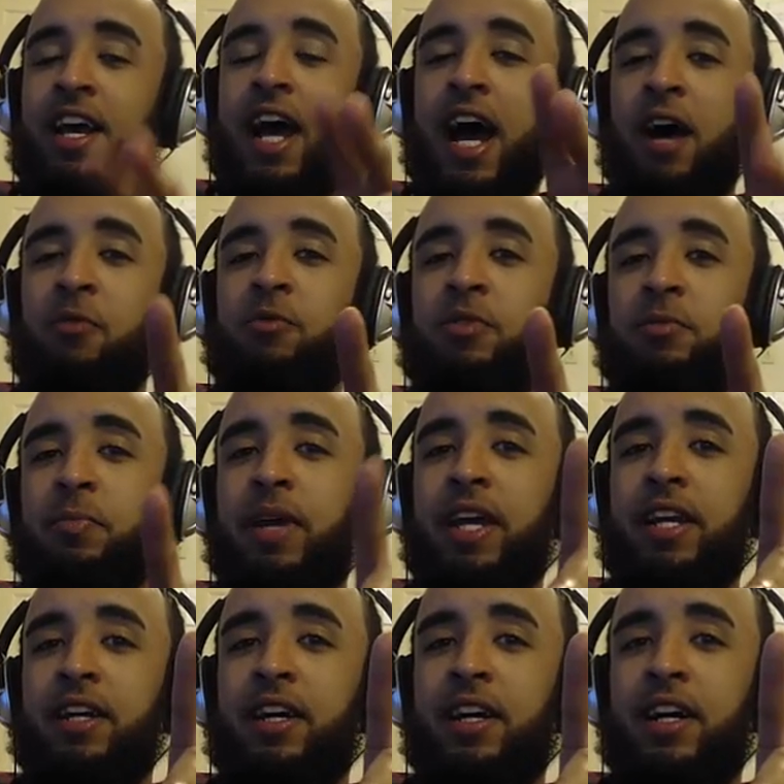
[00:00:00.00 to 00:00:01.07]
I would
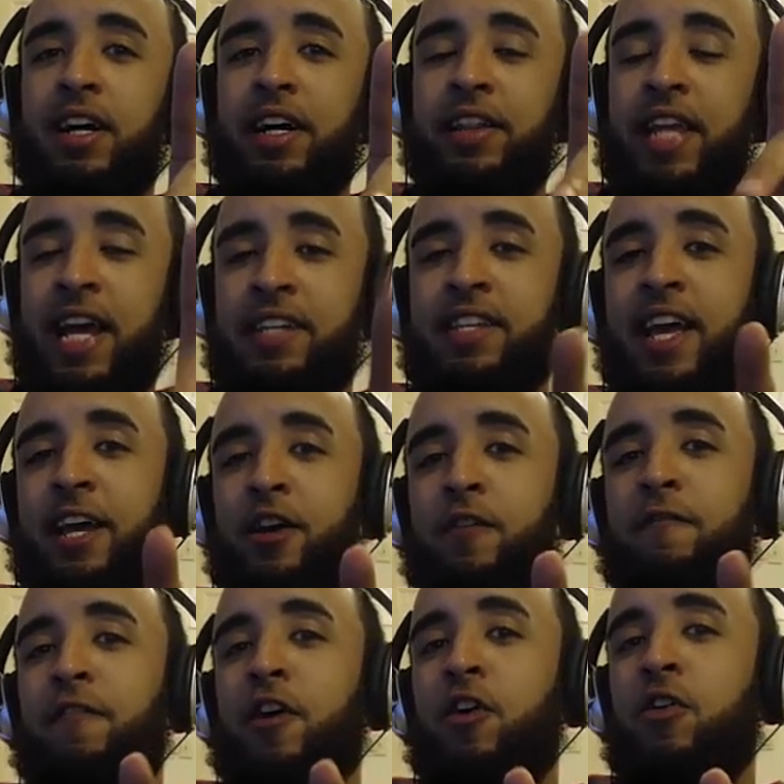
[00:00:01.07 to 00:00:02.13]
pick
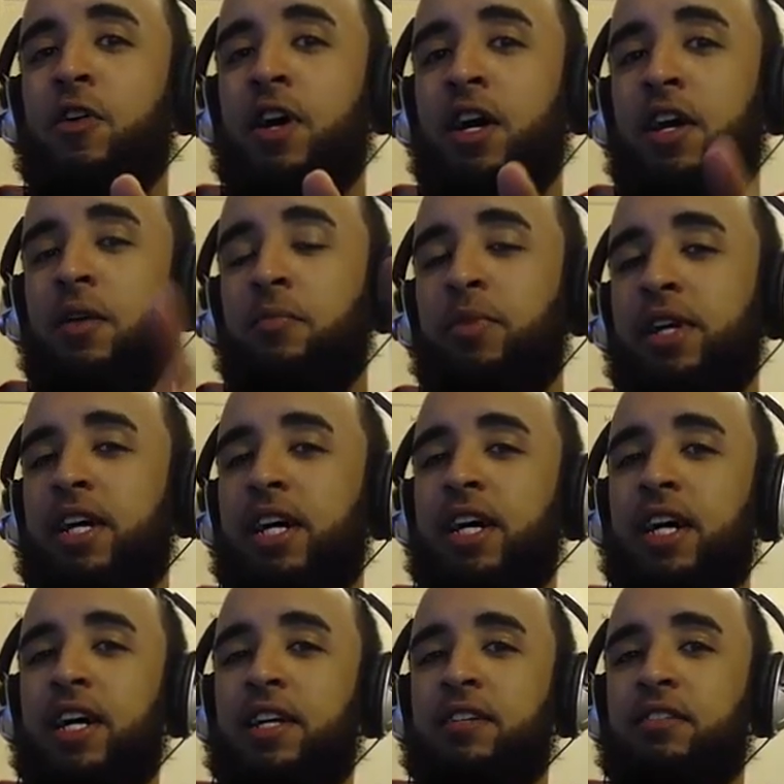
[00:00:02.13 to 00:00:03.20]
DATS804
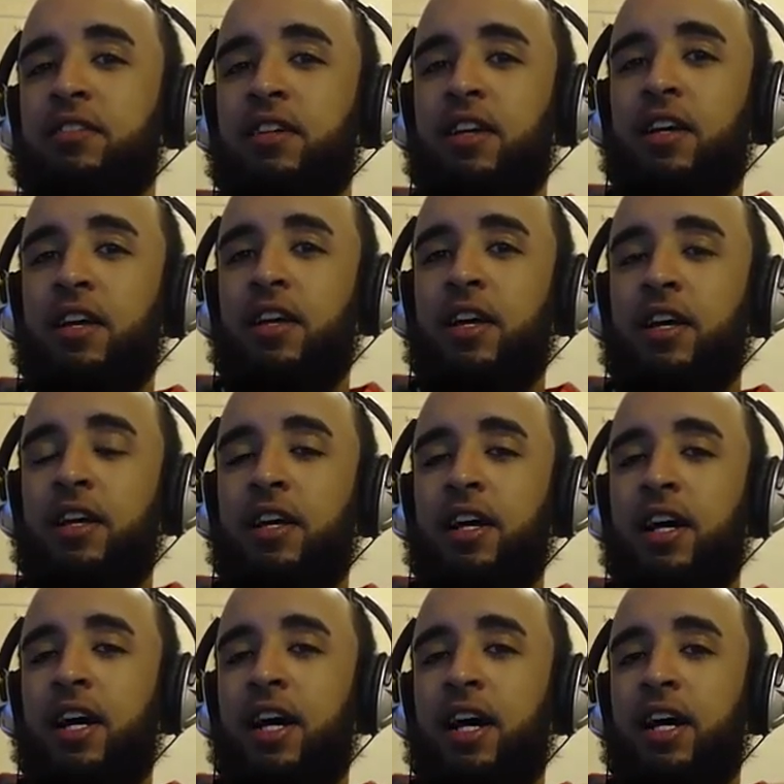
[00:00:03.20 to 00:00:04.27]
because
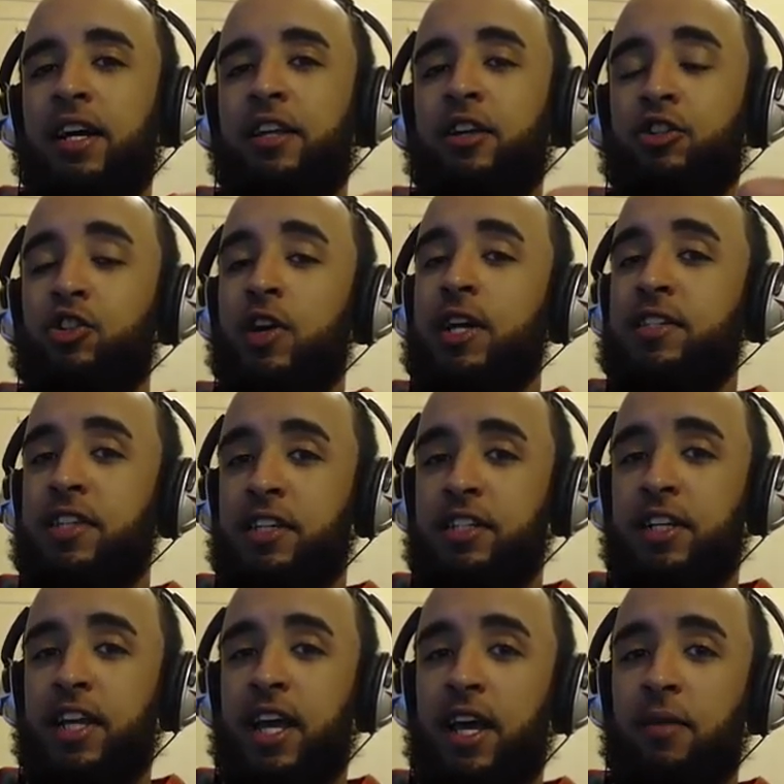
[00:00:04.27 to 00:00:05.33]
your
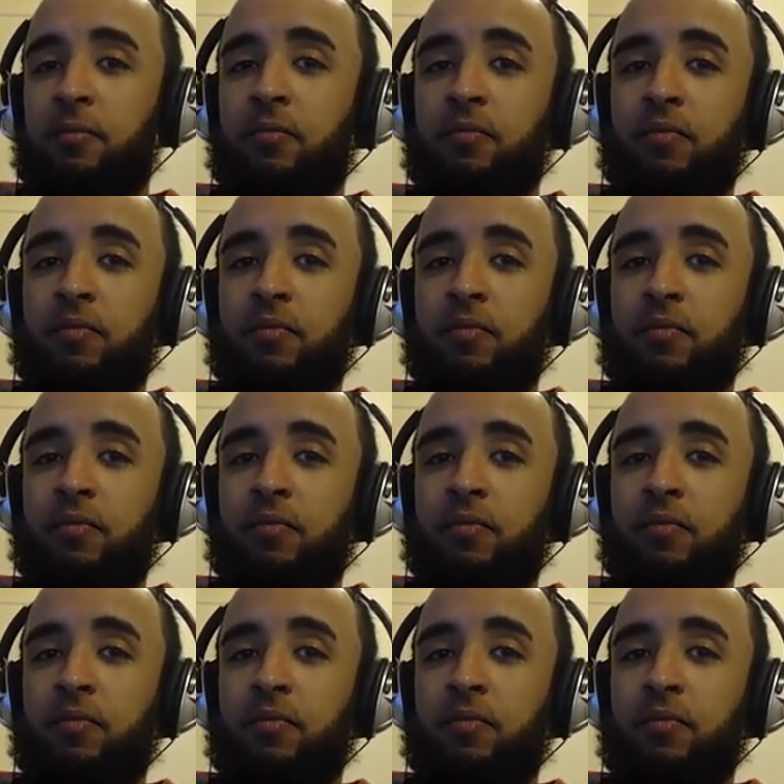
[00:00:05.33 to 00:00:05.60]
transition game.